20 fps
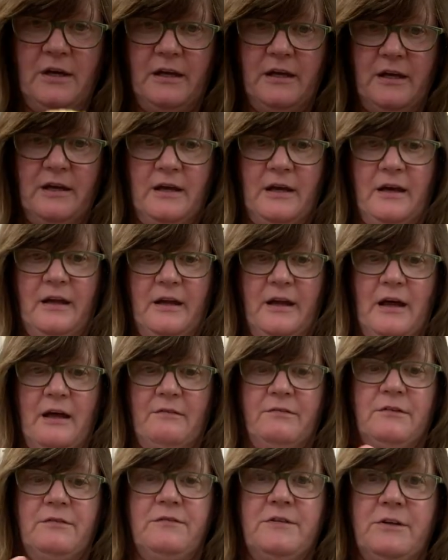I, I
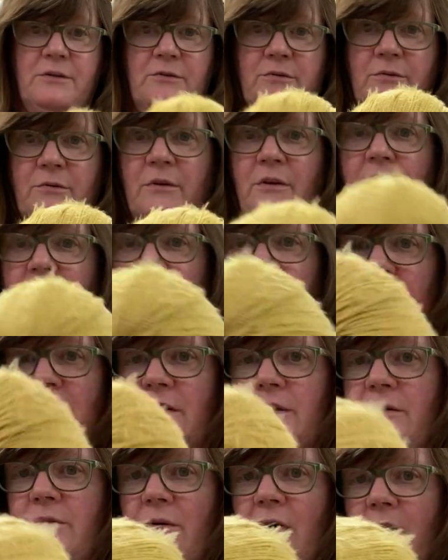have a few
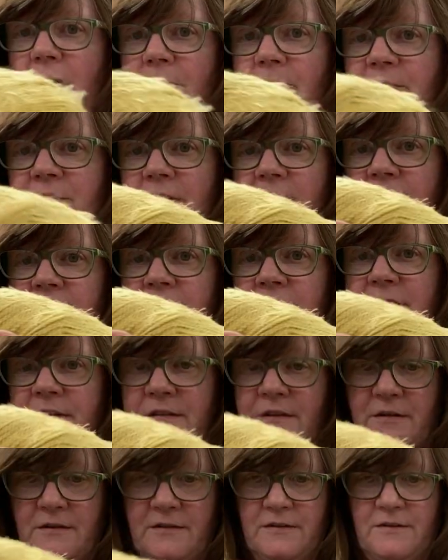new options.
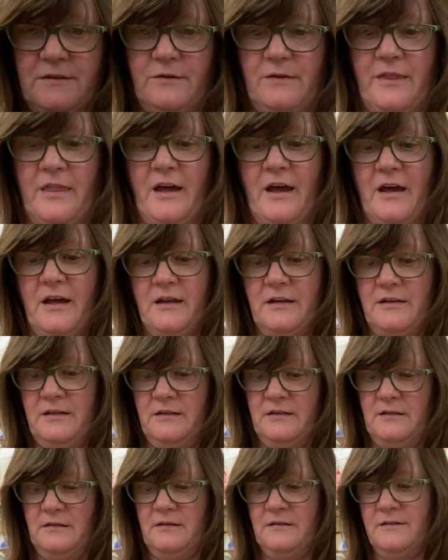So that
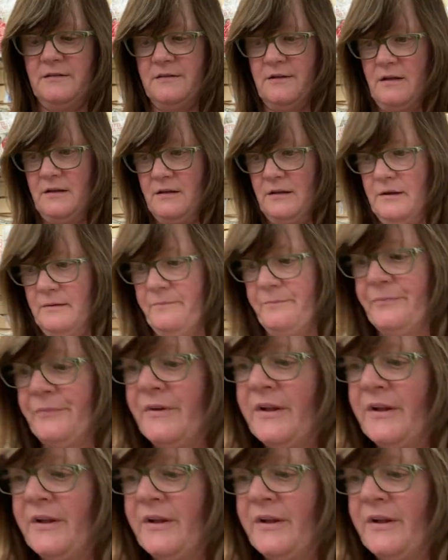is a